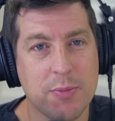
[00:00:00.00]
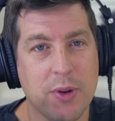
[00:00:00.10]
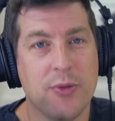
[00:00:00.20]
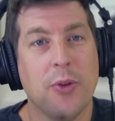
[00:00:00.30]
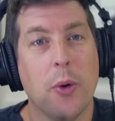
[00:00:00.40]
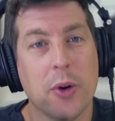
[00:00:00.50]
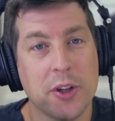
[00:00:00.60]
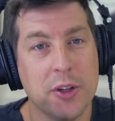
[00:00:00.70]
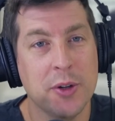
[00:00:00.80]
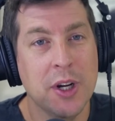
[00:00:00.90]
before
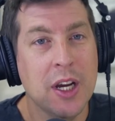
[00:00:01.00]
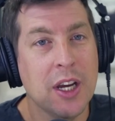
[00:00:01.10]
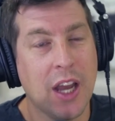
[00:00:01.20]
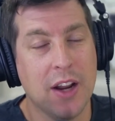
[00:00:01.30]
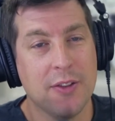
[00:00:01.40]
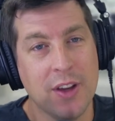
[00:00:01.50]
you kind of,